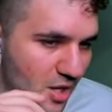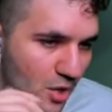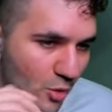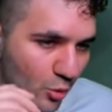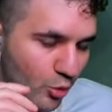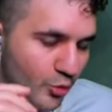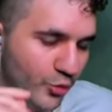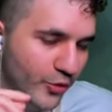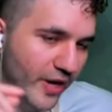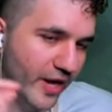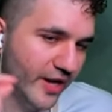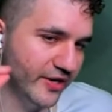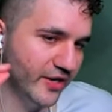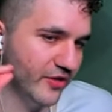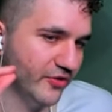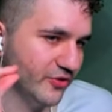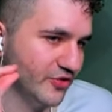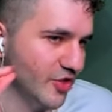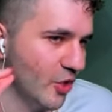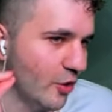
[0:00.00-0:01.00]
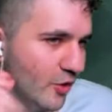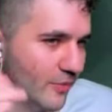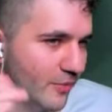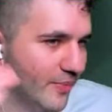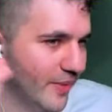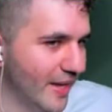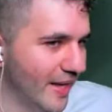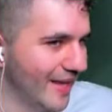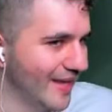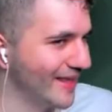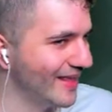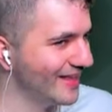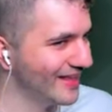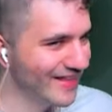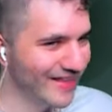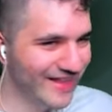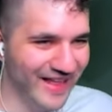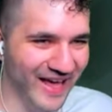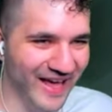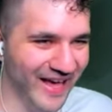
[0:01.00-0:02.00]
We'll create another token, but
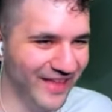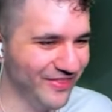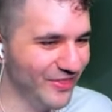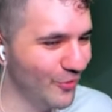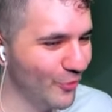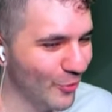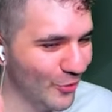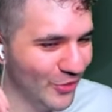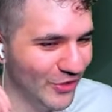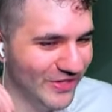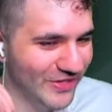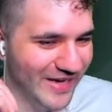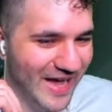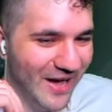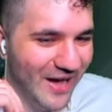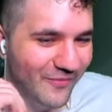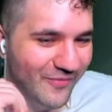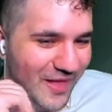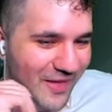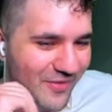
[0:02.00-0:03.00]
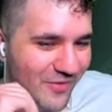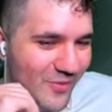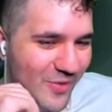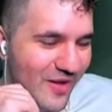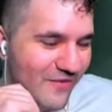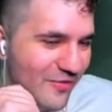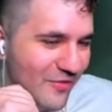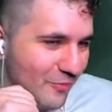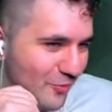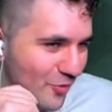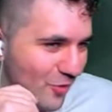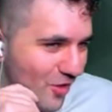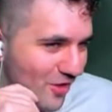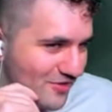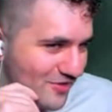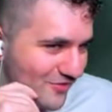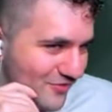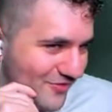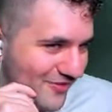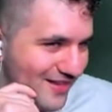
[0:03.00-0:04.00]
I think we're good now. Now that we have the prologue
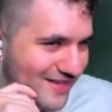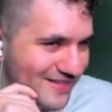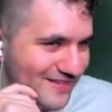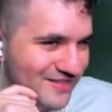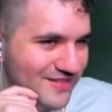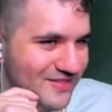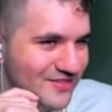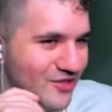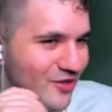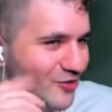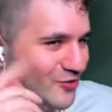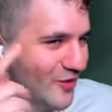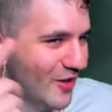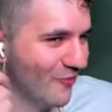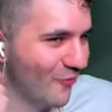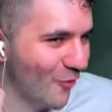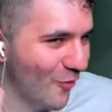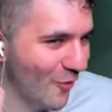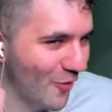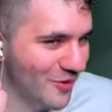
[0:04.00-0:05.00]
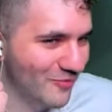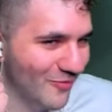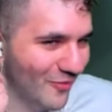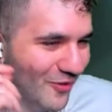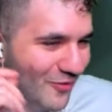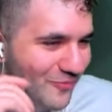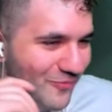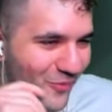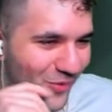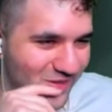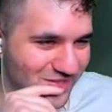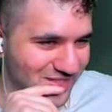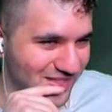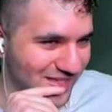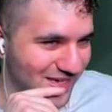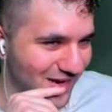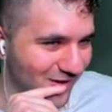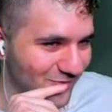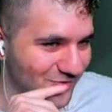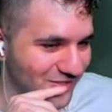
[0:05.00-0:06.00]
to Phyresis, as long as we have one more poison
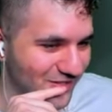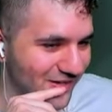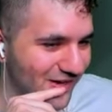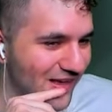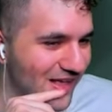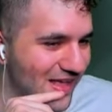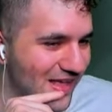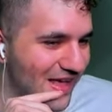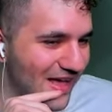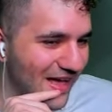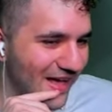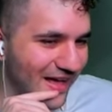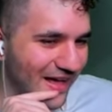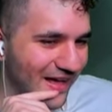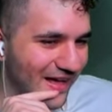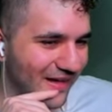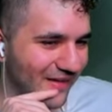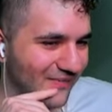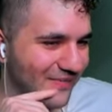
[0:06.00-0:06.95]
counter, um,